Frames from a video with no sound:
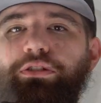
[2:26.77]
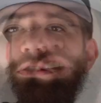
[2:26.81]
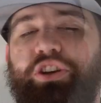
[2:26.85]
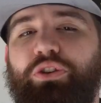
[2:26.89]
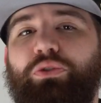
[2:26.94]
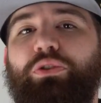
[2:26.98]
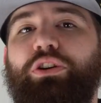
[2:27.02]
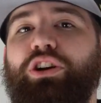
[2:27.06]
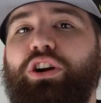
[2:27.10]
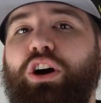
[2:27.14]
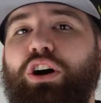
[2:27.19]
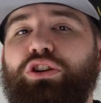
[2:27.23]
Now
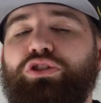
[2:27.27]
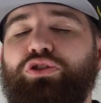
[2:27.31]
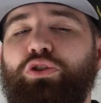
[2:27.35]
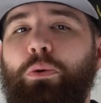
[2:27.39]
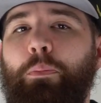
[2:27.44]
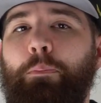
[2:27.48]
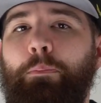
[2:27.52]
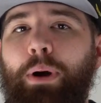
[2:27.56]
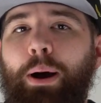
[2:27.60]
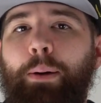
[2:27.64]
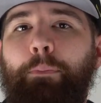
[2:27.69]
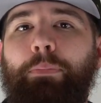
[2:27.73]
you can also
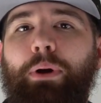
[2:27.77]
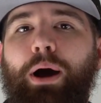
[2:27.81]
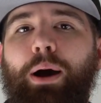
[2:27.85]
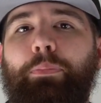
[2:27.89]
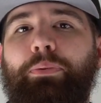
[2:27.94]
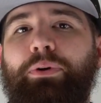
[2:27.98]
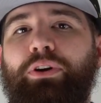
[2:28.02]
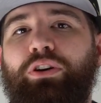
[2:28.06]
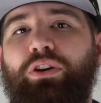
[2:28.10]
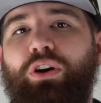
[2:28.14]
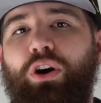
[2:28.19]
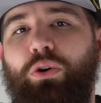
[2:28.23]
bump
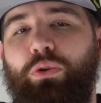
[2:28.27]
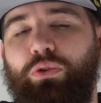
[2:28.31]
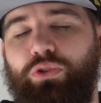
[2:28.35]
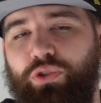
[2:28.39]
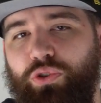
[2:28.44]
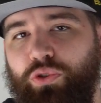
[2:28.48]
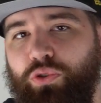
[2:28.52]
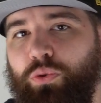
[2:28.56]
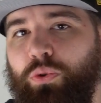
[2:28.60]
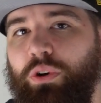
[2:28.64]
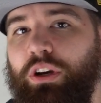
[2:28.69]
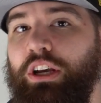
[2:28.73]
up and go
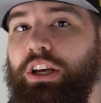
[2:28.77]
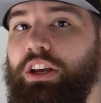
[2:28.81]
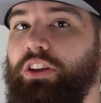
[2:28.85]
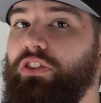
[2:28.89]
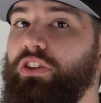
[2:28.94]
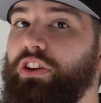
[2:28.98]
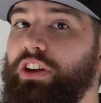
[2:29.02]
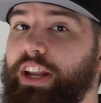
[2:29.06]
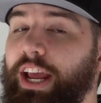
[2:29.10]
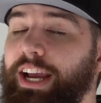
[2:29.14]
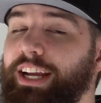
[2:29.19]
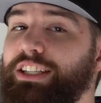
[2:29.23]
to
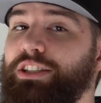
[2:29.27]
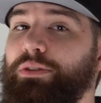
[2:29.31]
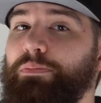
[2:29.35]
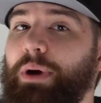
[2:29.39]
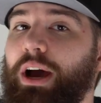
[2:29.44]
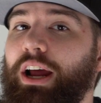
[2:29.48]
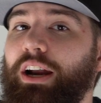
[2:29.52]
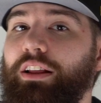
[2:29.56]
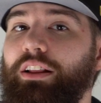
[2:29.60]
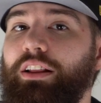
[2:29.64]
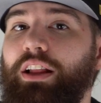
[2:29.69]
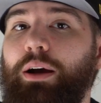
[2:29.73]
the next
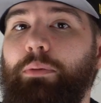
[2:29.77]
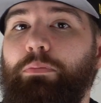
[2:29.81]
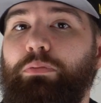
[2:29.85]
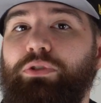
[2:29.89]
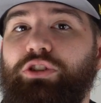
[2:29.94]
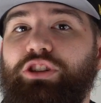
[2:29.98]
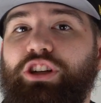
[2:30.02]
model up,